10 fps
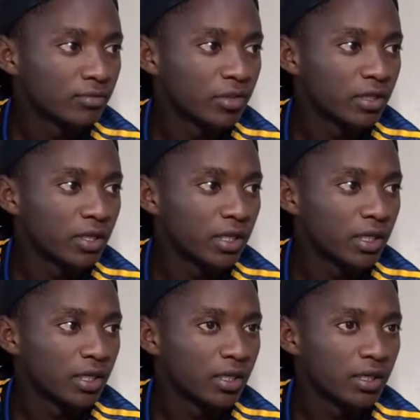Yeah,
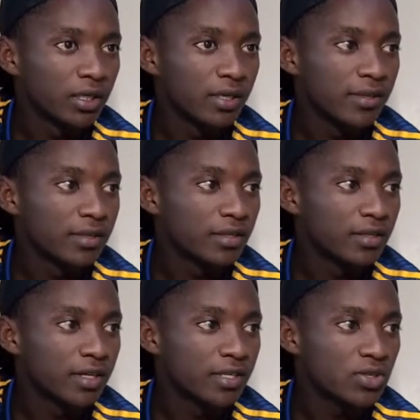I think
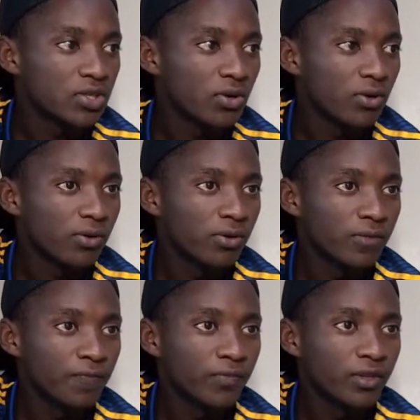that's all.
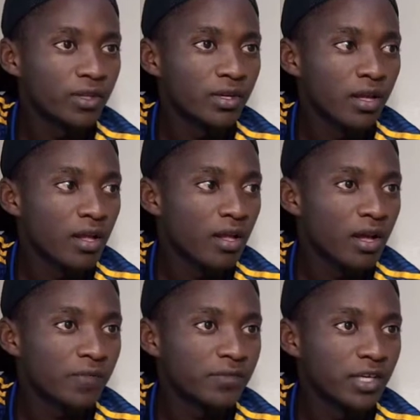
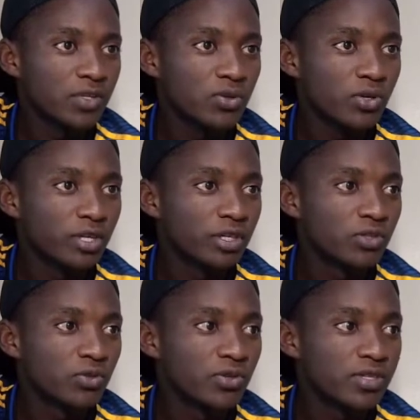After installing it,
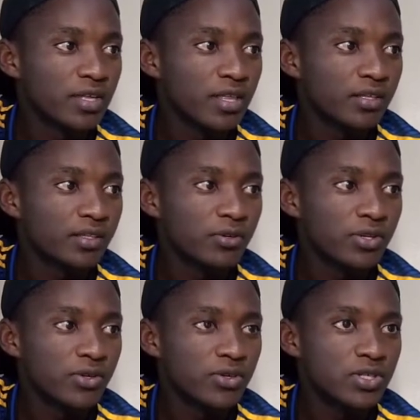you'll see that the
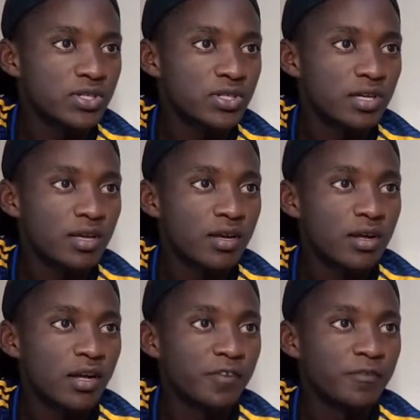windows
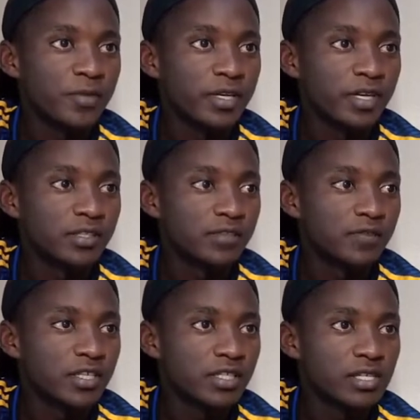have been
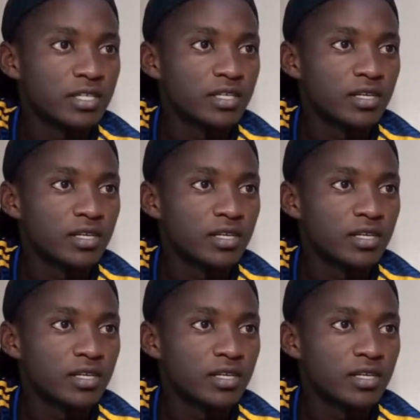activated,